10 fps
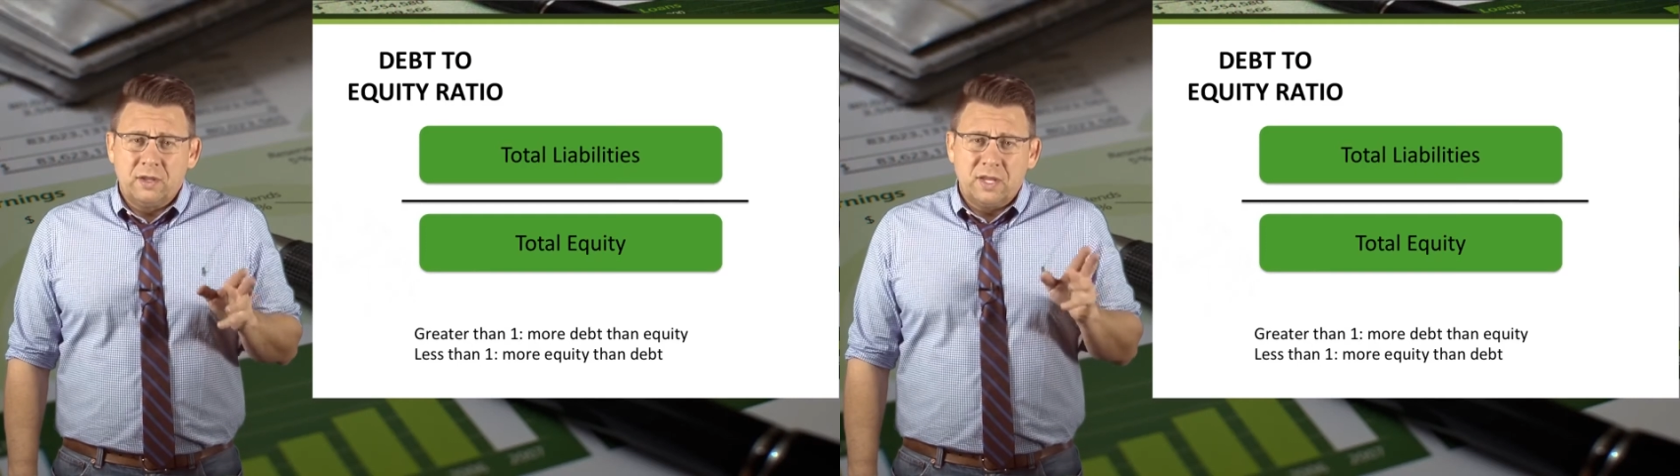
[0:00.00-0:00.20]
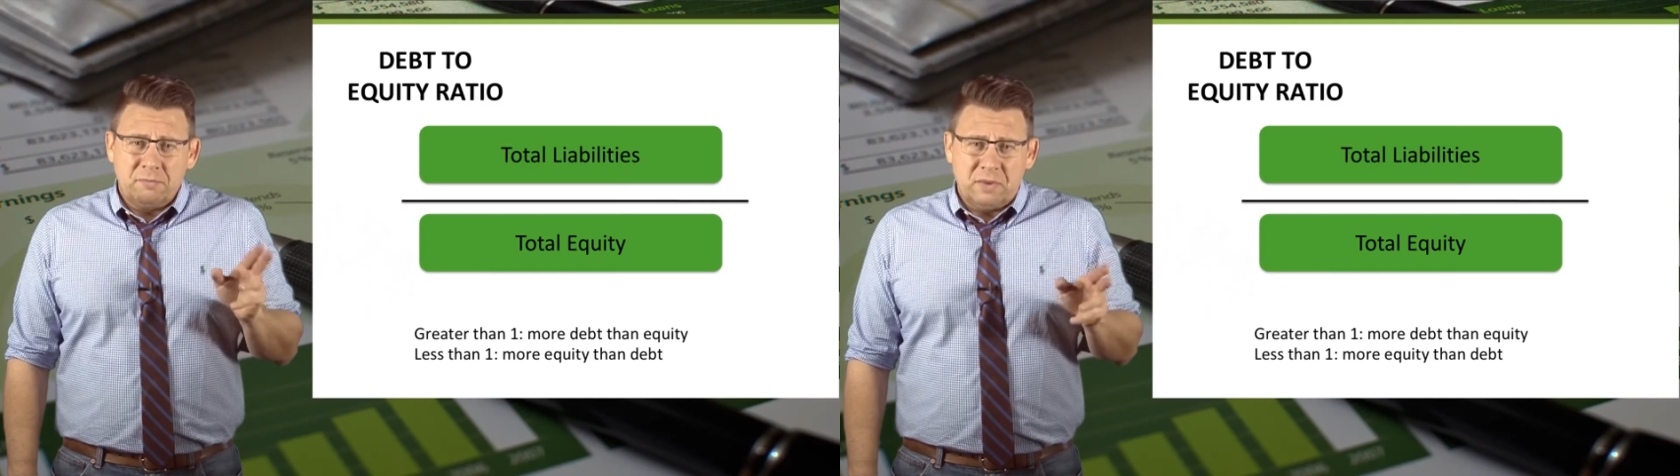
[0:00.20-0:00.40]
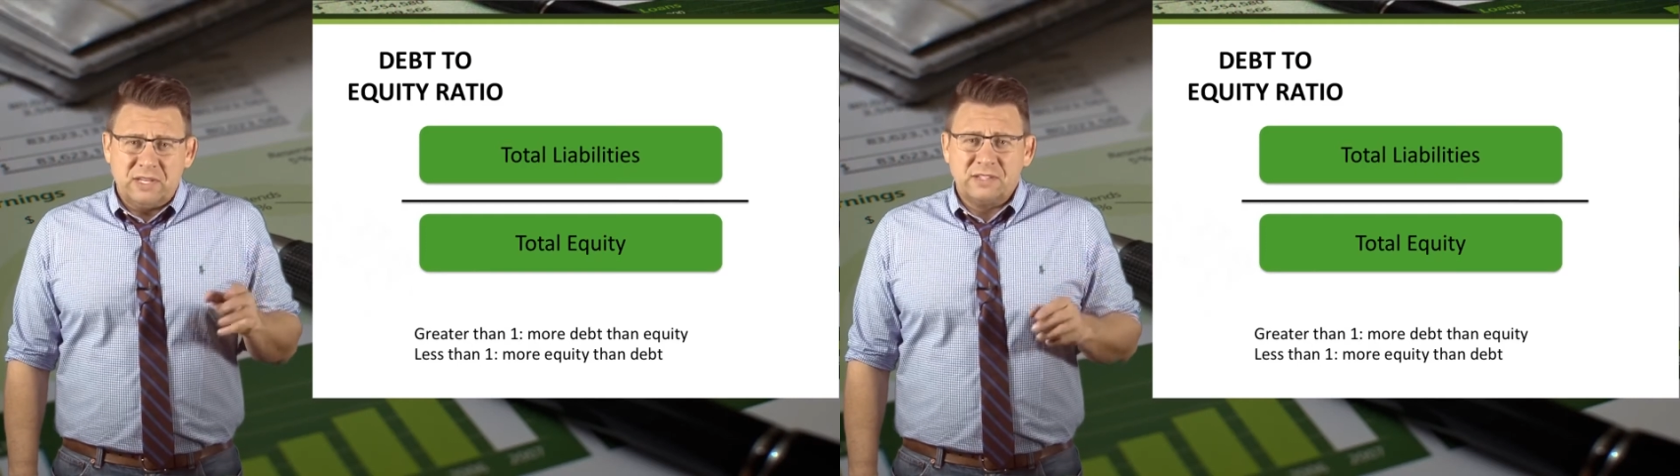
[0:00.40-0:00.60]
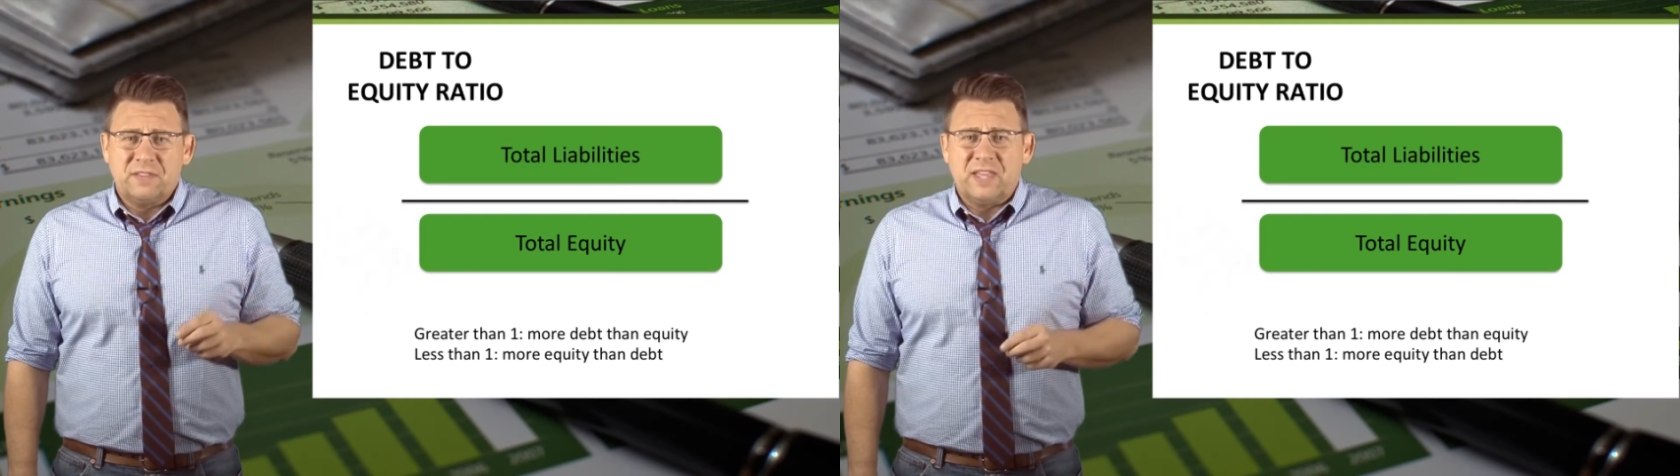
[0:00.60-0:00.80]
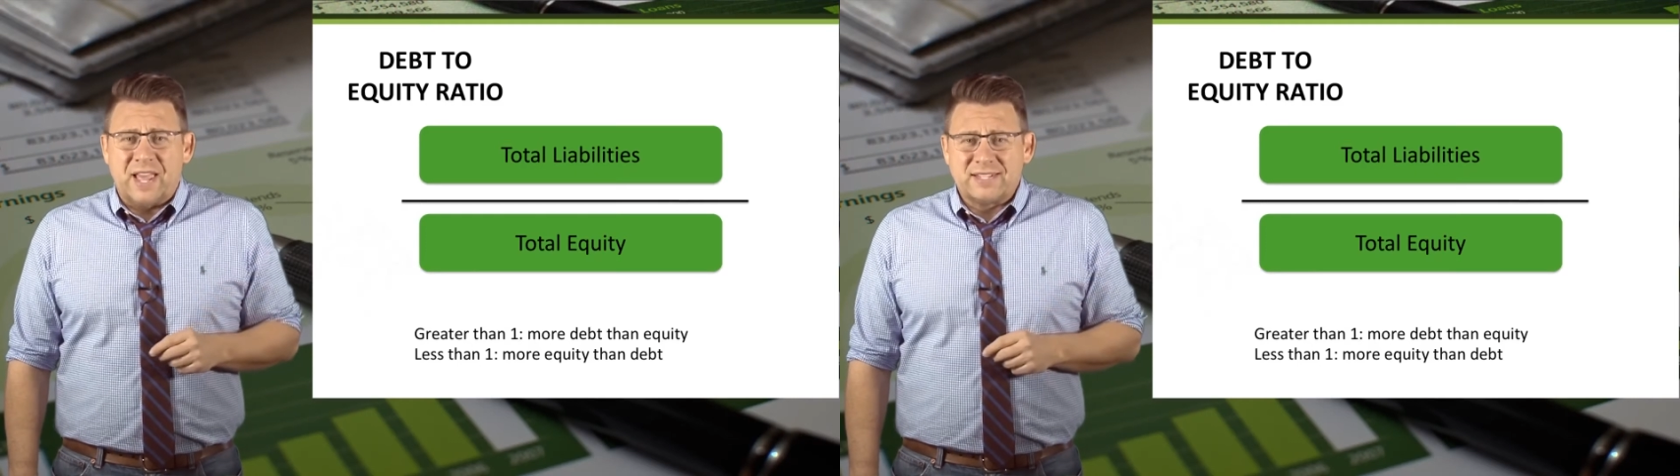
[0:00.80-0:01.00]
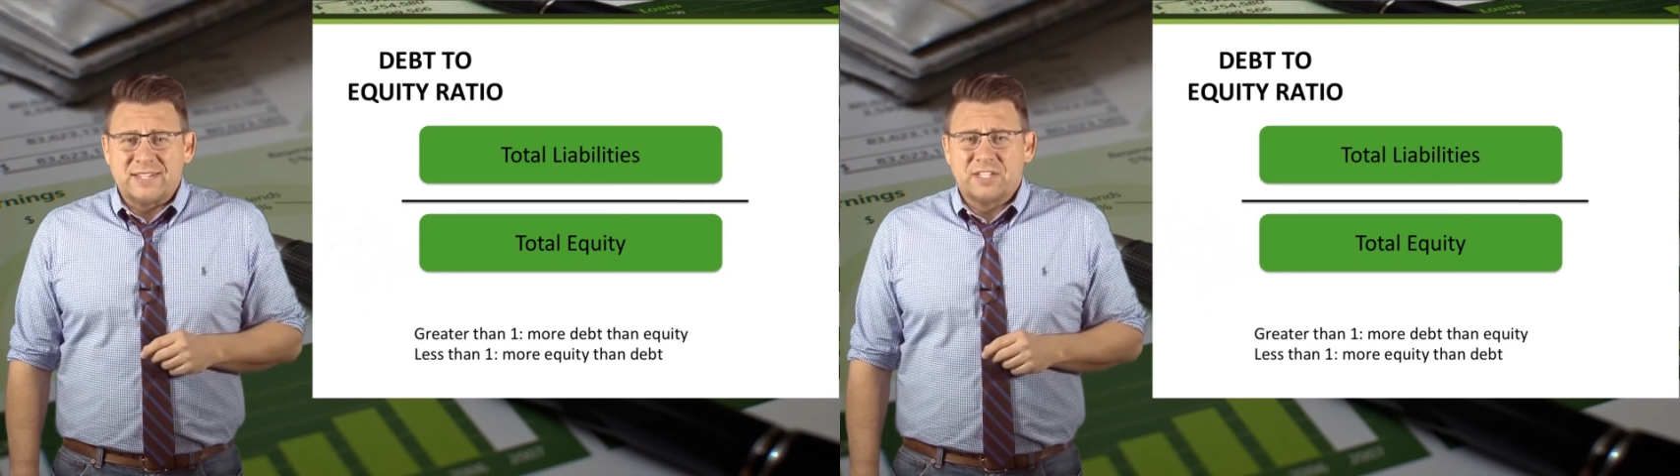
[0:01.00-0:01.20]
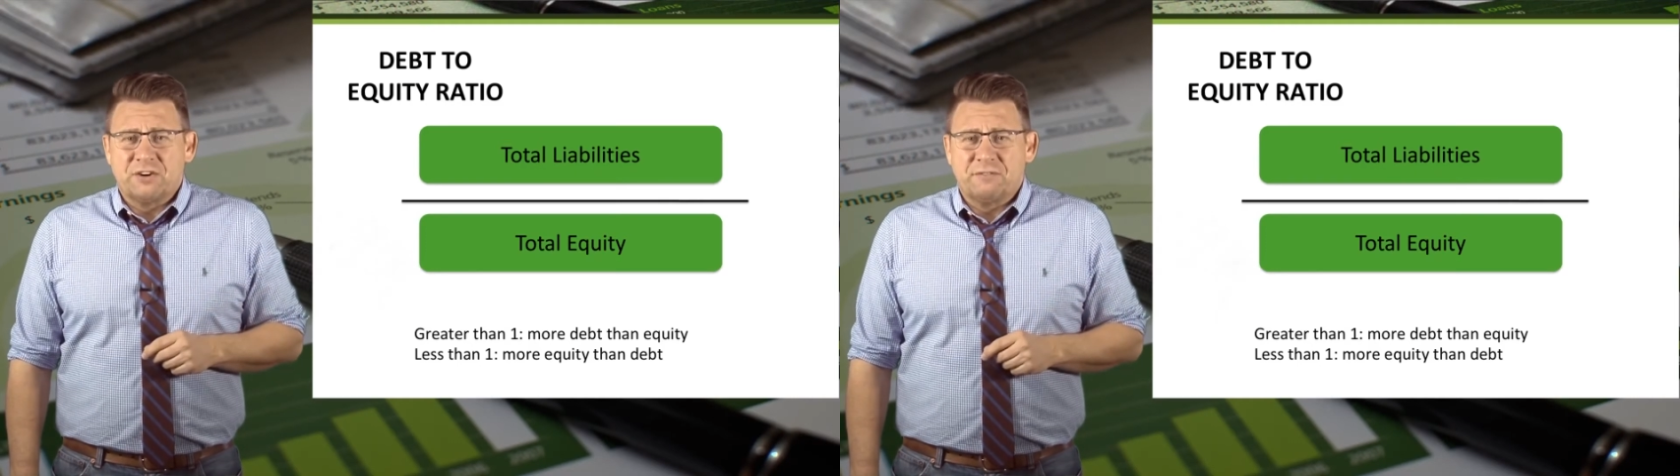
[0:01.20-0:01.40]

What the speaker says: it means that the assets are